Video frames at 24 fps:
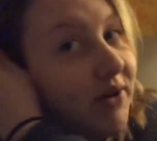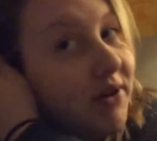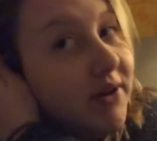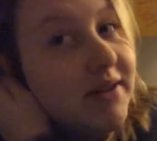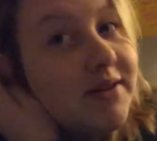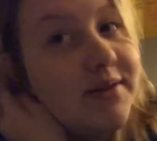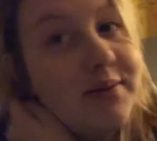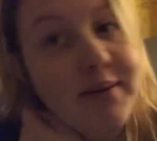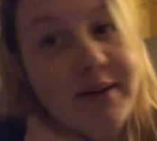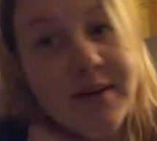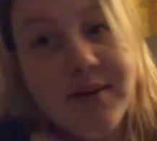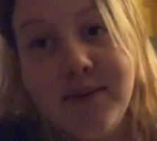
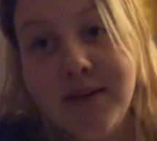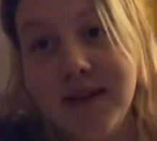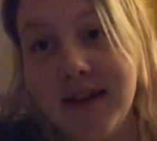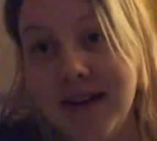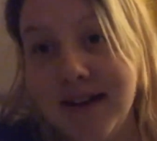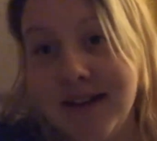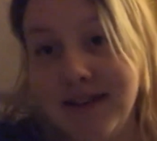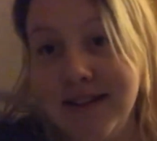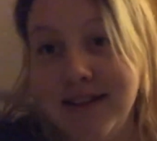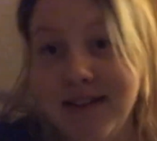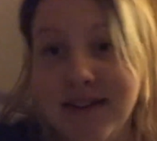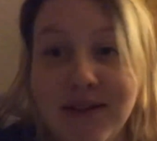Christmas
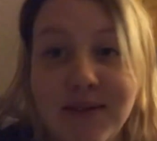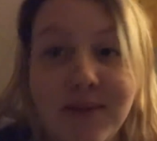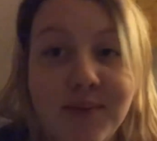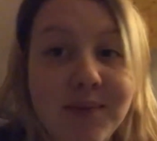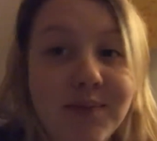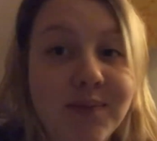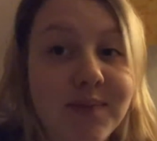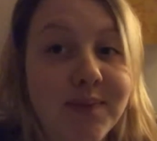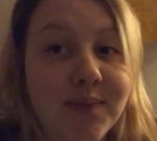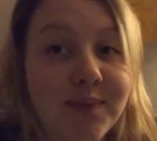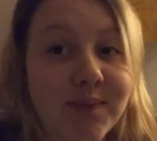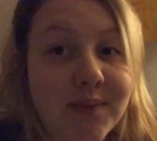because
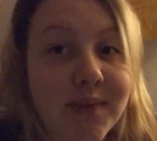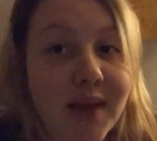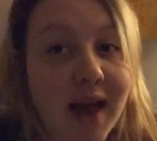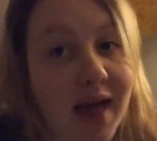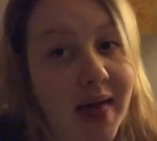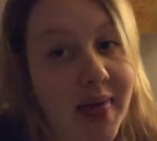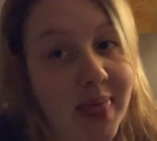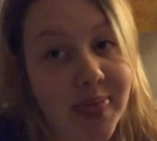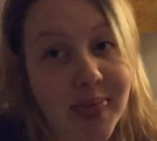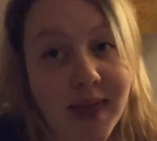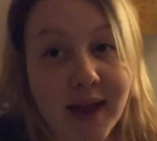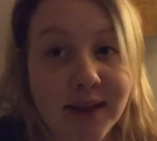
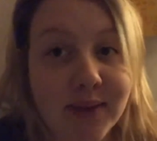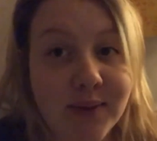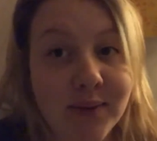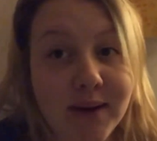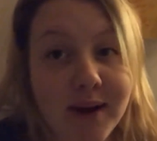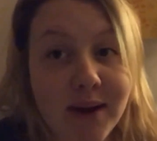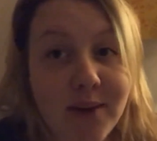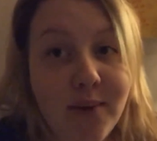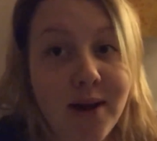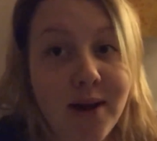that's what I